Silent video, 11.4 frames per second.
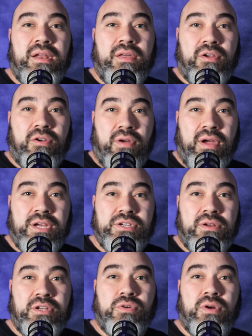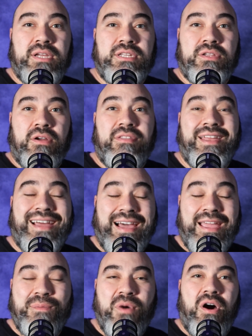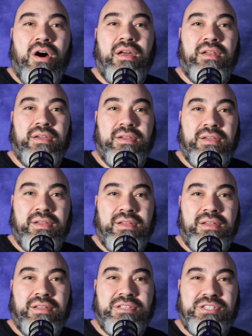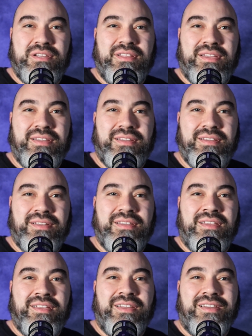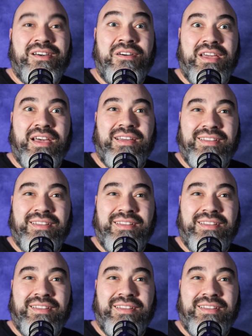another crash on a TriStar that I am on." Chilling? Oh yeah.